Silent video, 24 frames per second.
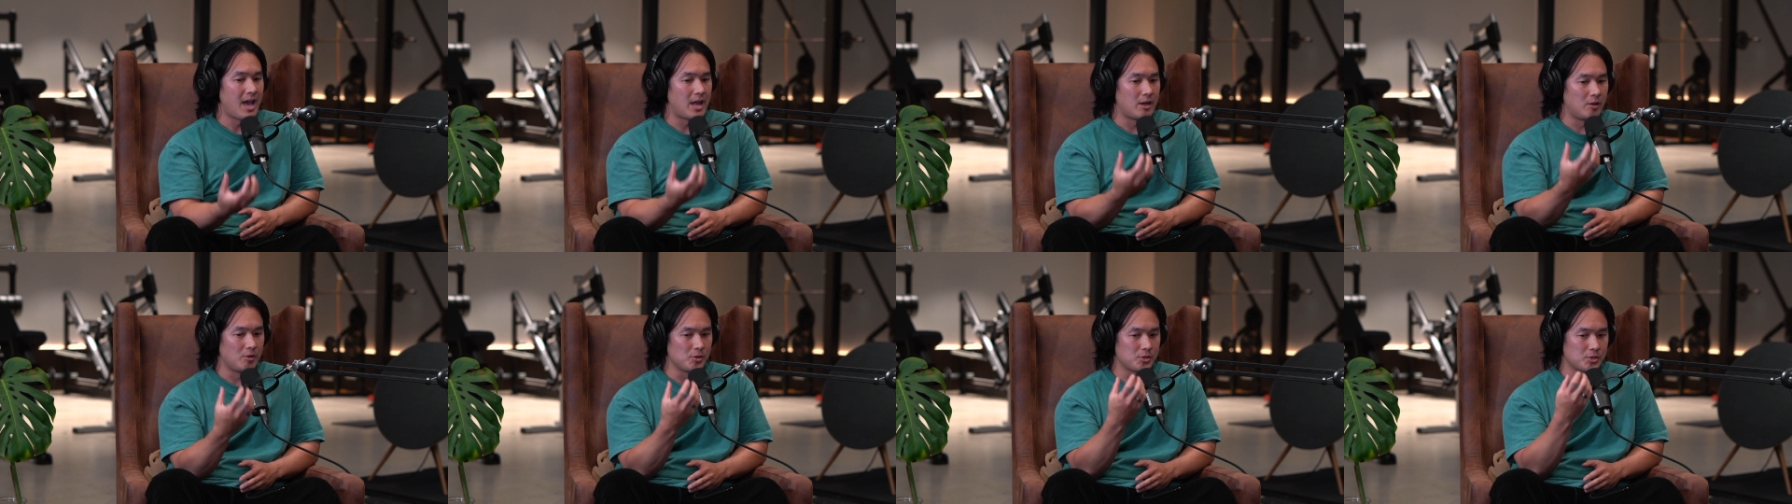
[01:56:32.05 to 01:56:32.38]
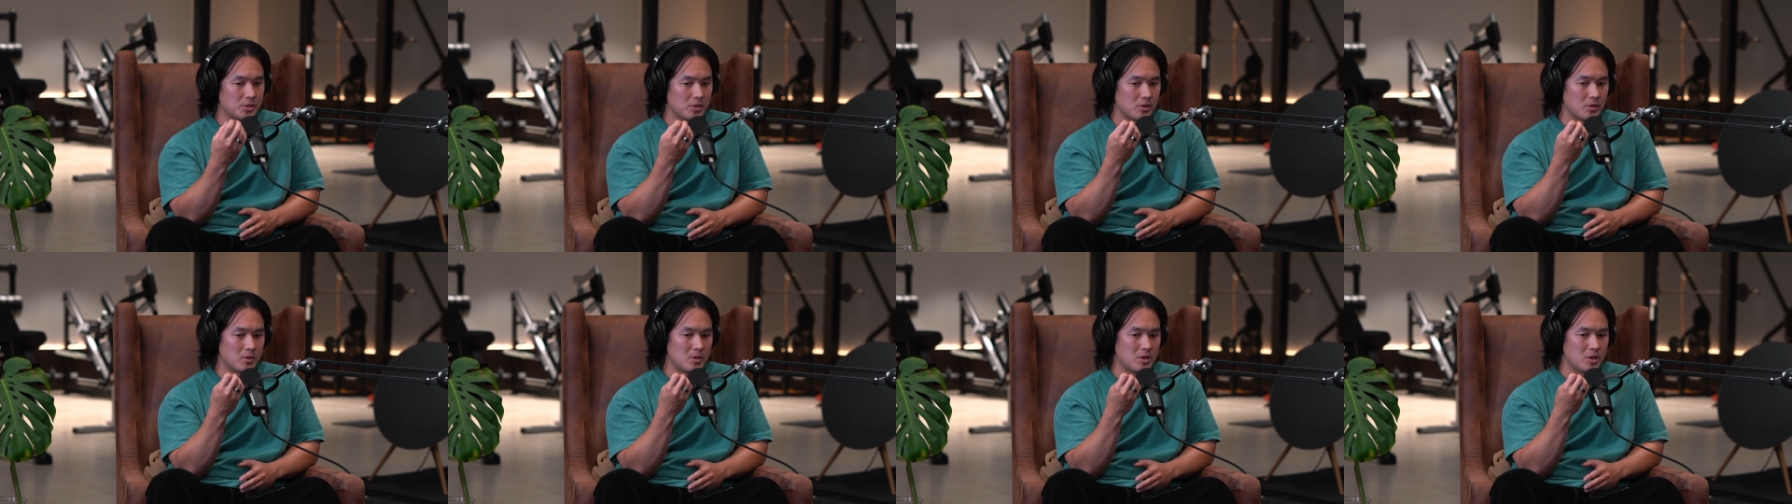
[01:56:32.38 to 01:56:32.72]
And
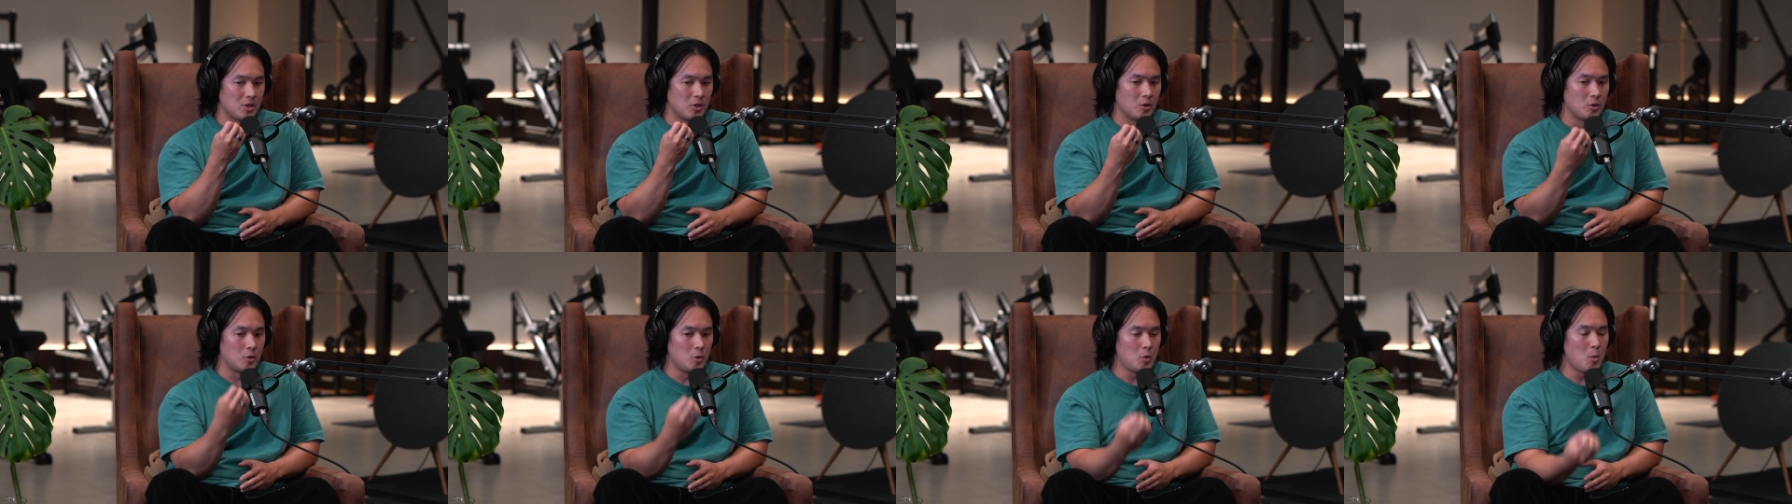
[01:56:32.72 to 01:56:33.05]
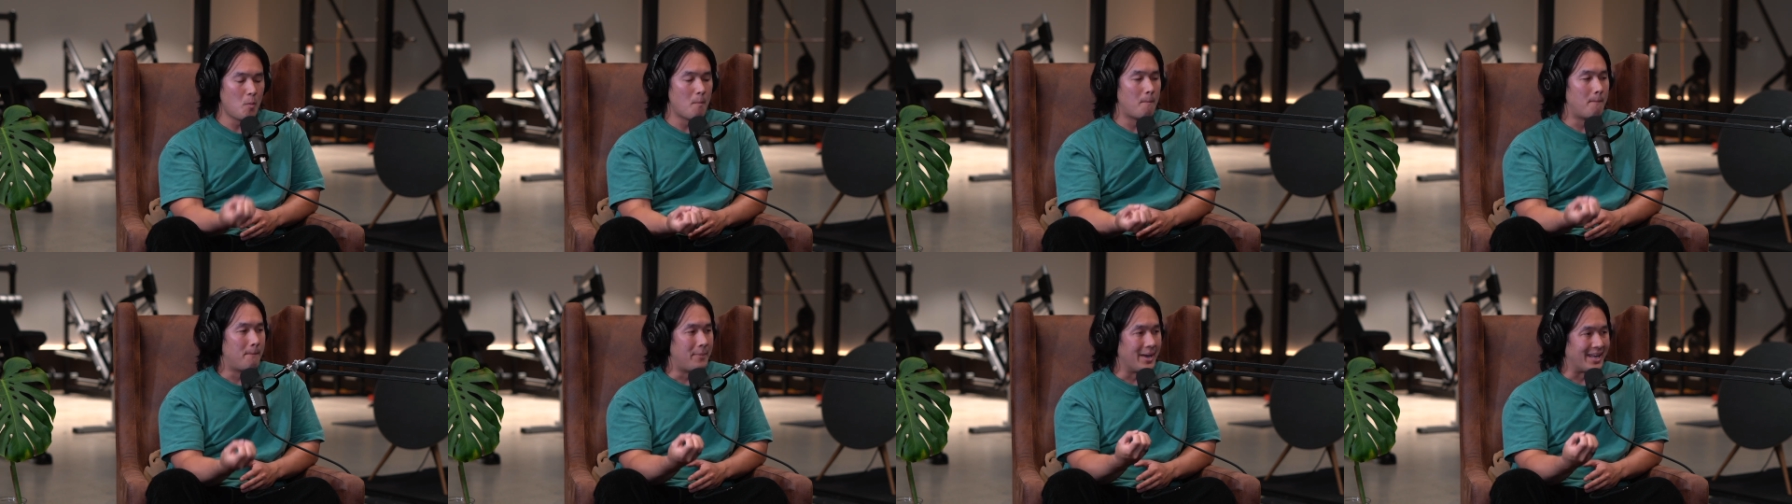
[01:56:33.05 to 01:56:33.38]
also,
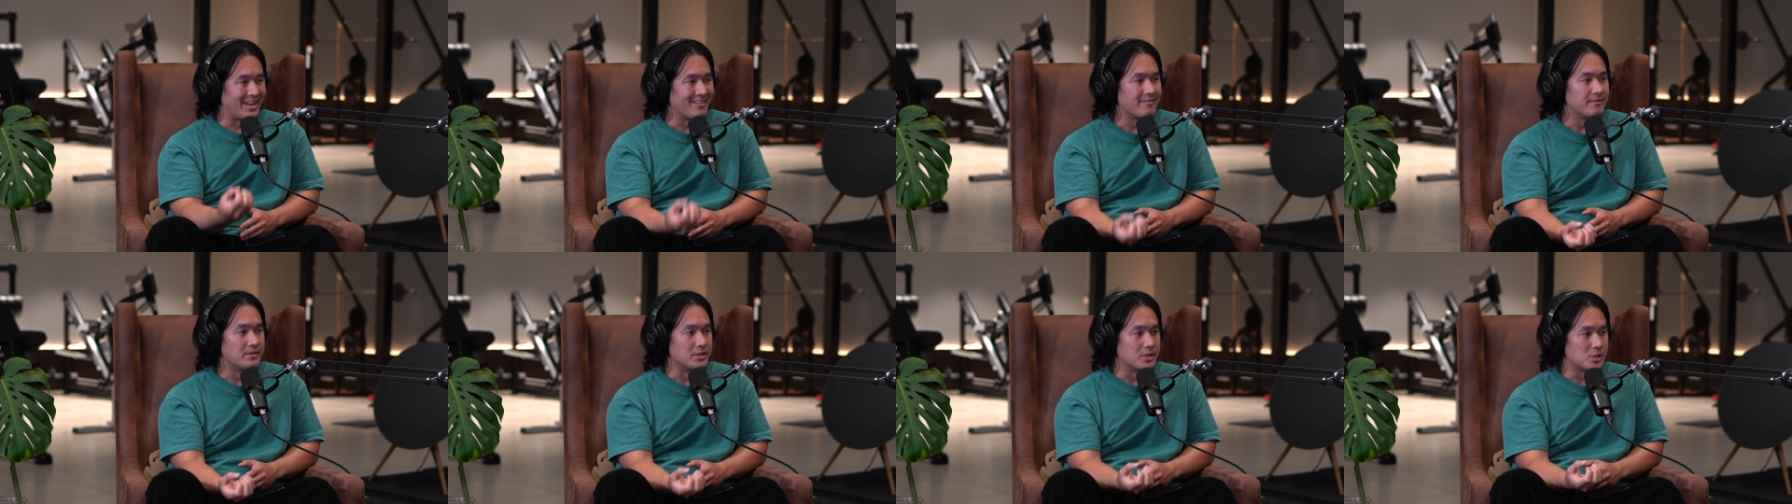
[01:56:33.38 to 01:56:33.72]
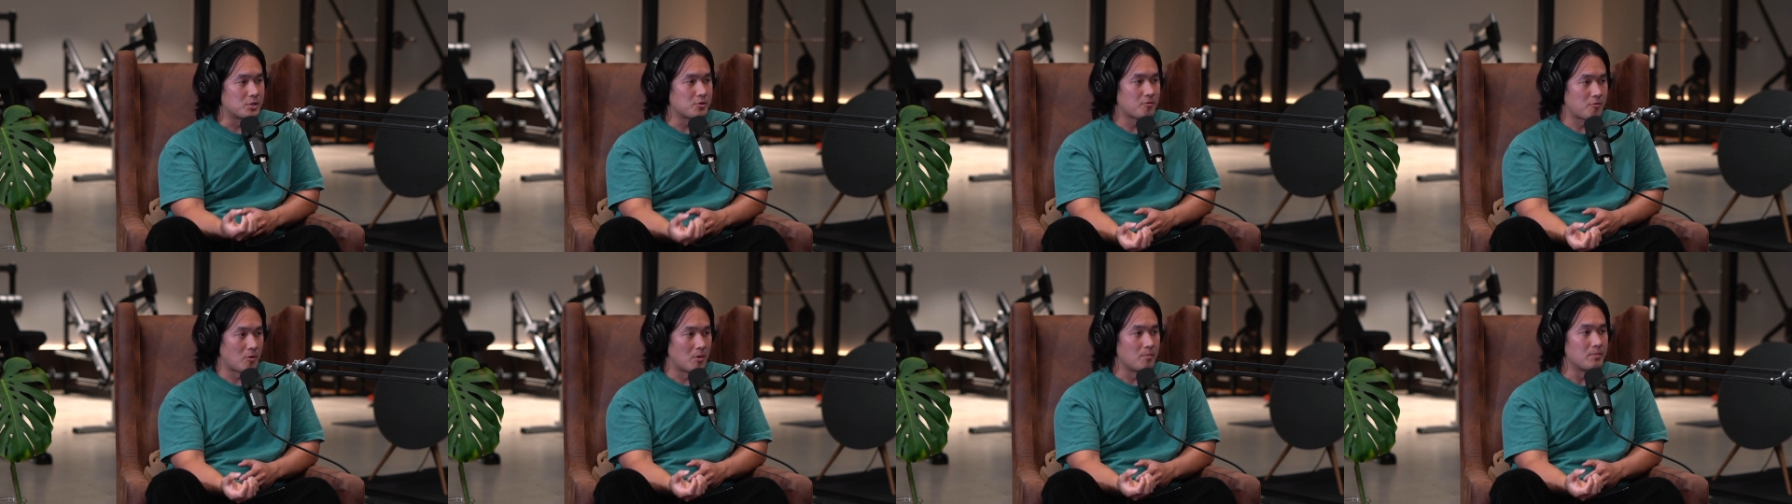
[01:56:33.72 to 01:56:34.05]
who
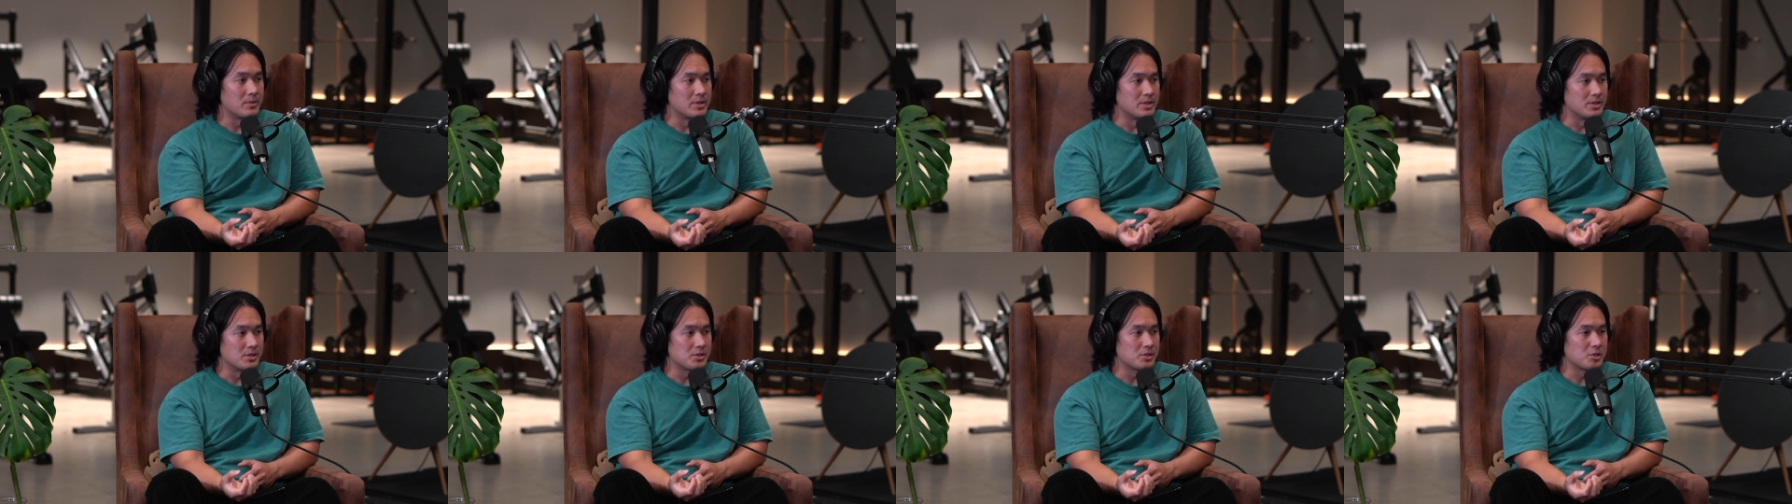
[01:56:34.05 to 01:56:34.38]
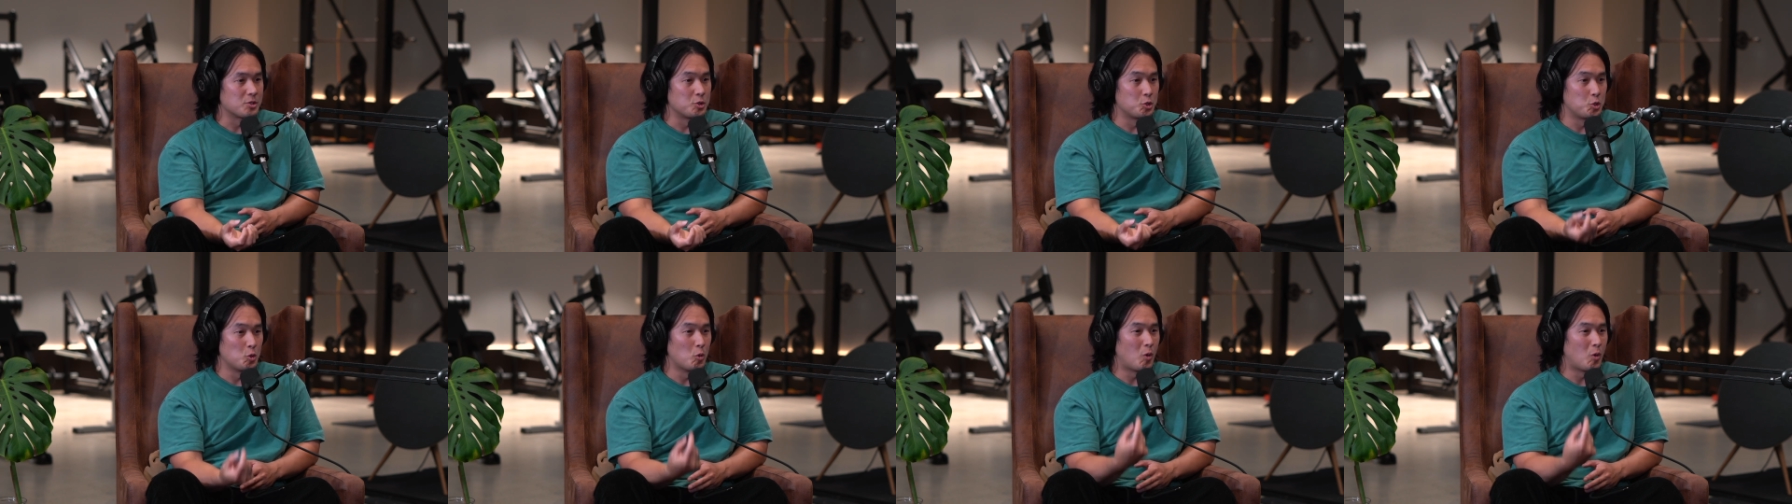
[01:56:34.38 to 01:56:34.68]
benefits from this?